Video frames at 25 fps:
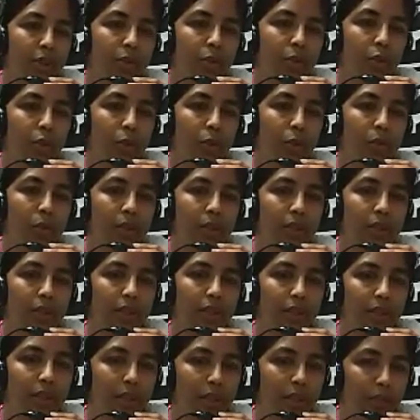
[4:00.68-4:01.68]
tubes
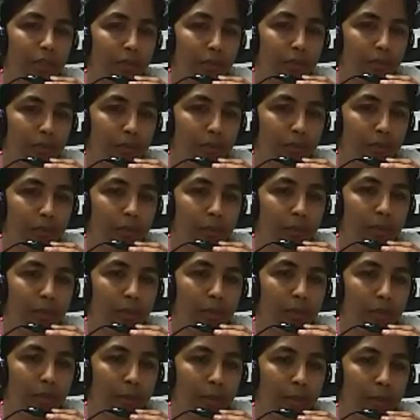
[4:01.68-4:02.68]
and seed
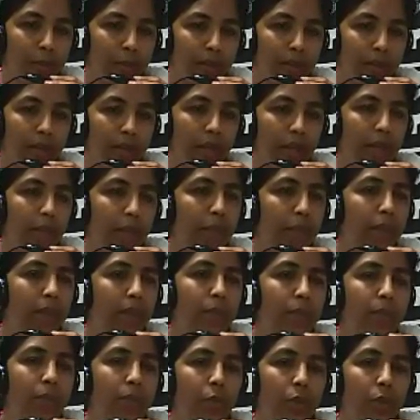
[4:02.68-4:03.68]
parenchyma.
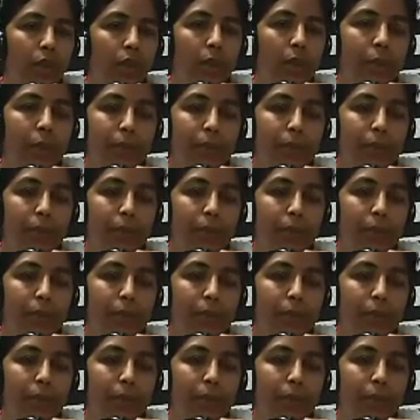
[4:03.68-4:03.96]
Okay.